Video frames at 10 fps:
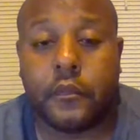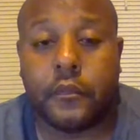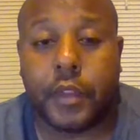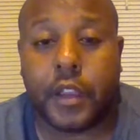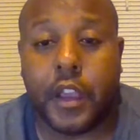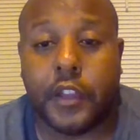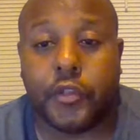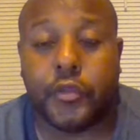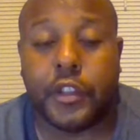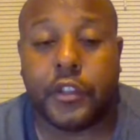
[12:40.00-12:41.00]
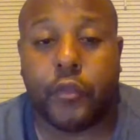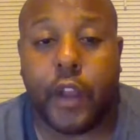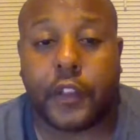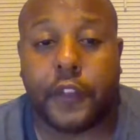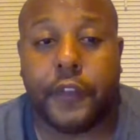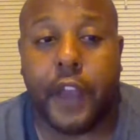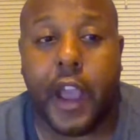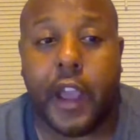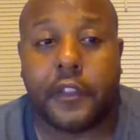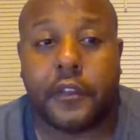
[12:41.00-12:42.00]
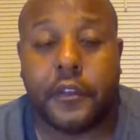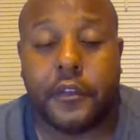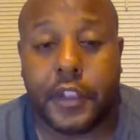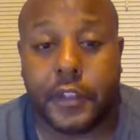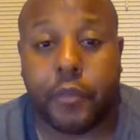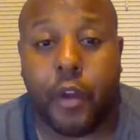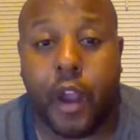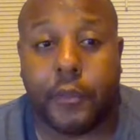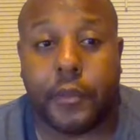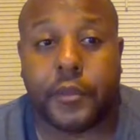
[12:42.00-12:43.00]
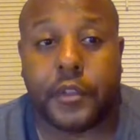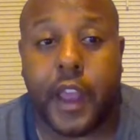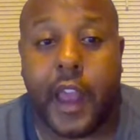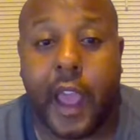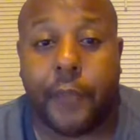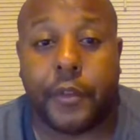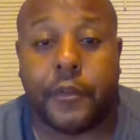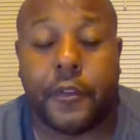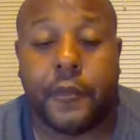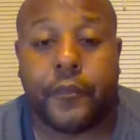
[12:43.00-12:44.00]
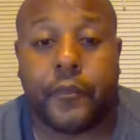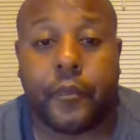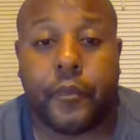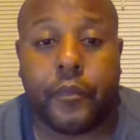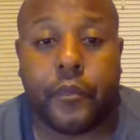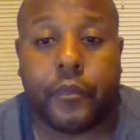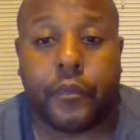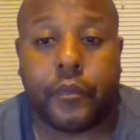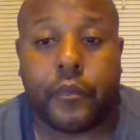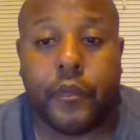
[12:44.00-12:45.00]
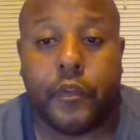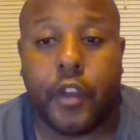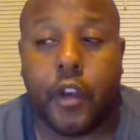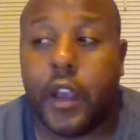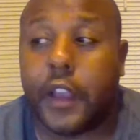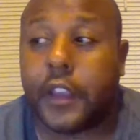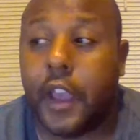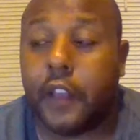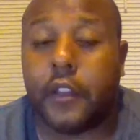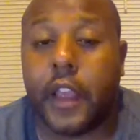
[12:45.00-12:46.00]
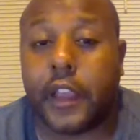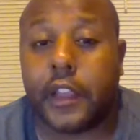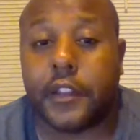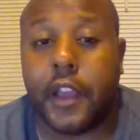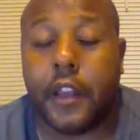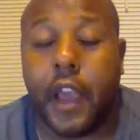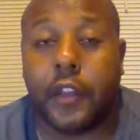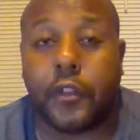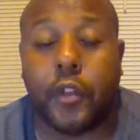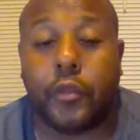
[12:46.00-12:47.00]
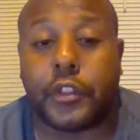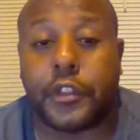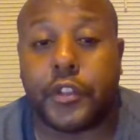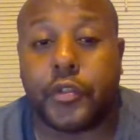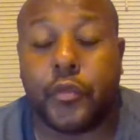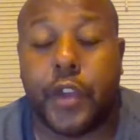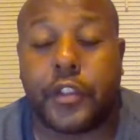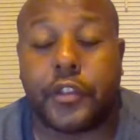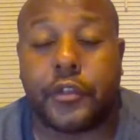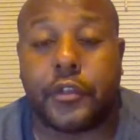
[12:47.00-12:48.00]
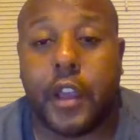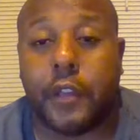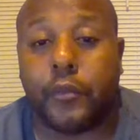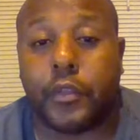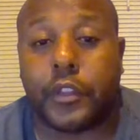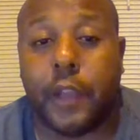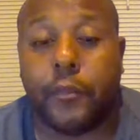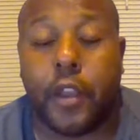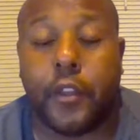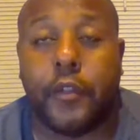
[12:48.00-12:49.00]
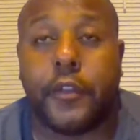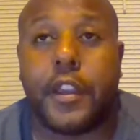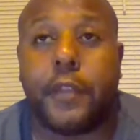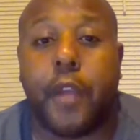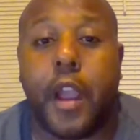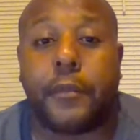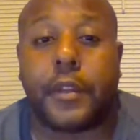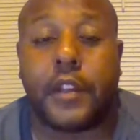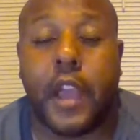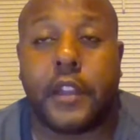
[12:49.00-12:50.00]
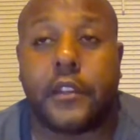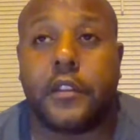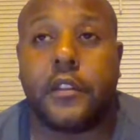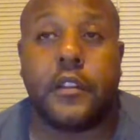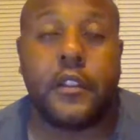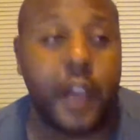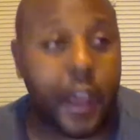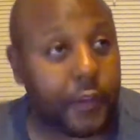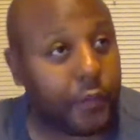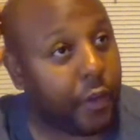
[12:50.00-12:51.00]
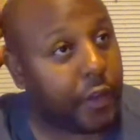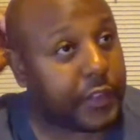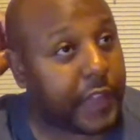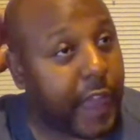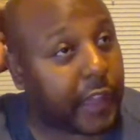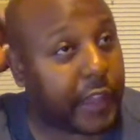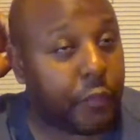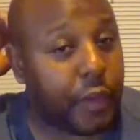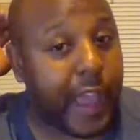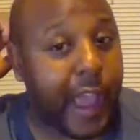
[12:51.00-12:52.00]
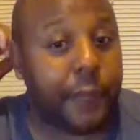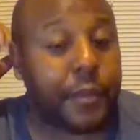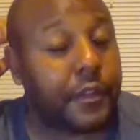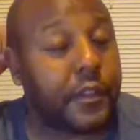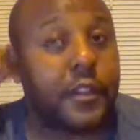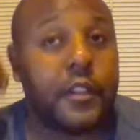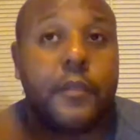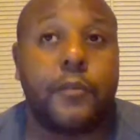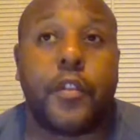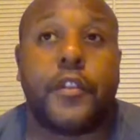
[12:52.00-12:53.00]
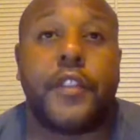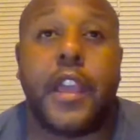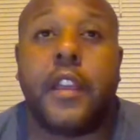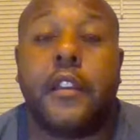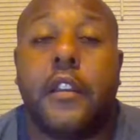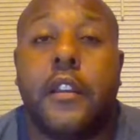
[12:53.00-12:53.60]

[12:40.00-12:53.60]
because you need to rectify these problems that happen. So again, like I said, I don't know what the situation is with our brother over here, Brian McKnight. I don't know exactly what happened per se.